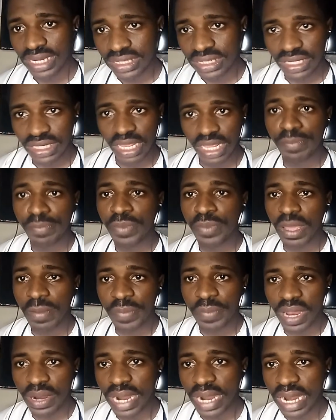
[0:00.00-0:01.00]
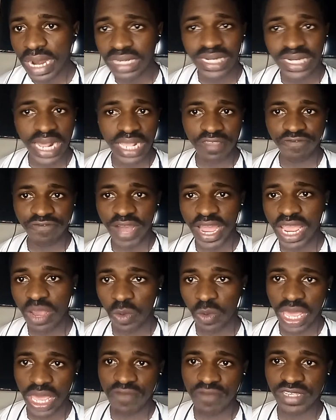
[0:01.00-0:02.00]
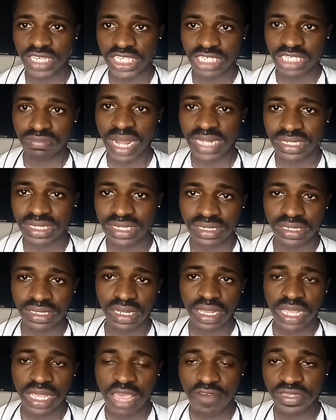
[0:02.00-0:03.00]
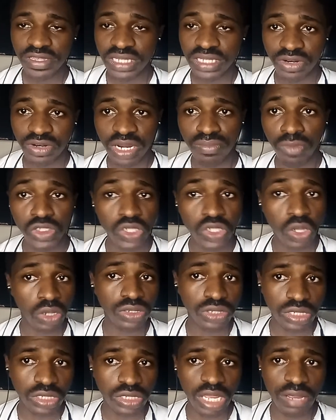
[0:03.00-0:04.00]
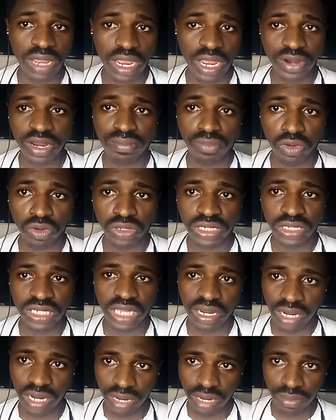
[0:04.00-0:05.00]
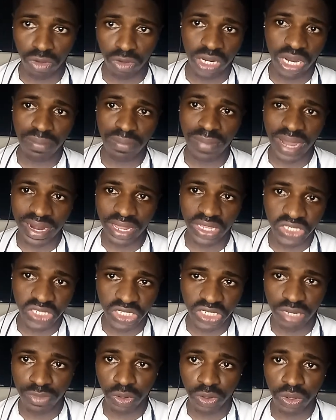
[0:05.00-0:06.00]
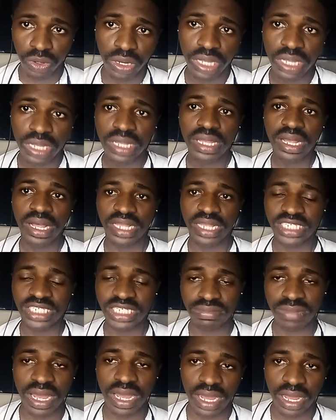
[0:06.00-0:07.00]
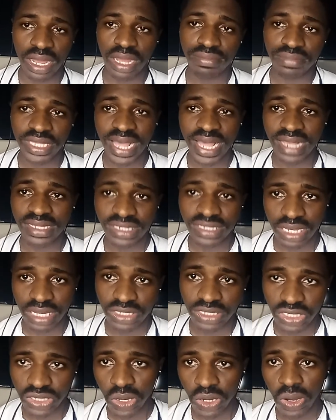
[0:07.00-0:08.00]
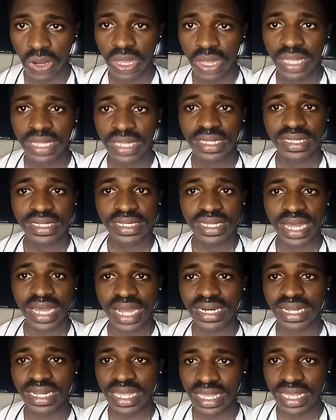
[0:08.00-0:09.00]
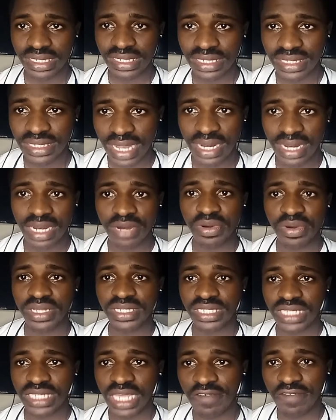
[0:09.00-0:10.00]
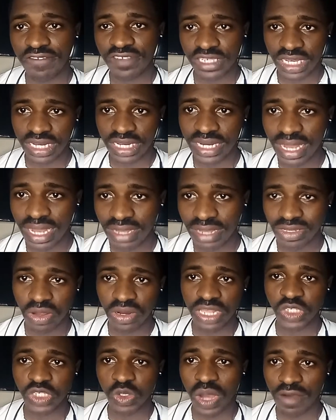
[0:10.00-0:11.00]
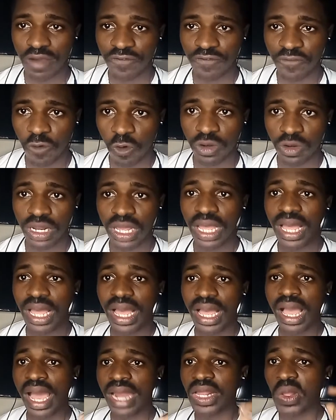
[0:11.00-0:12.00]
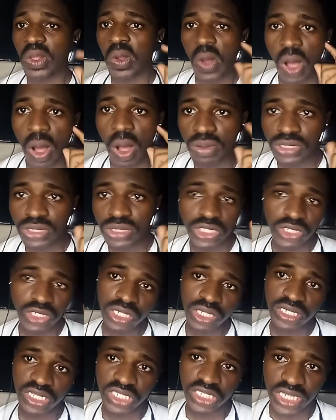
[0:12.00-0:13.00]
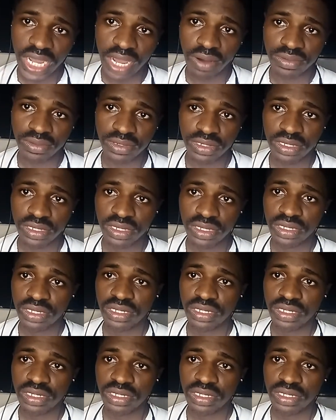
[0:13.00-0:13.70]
And a parent that is far away, if it's a remotely manageable gas sensor, can instantly receive signals on his or her phone and call straight the child,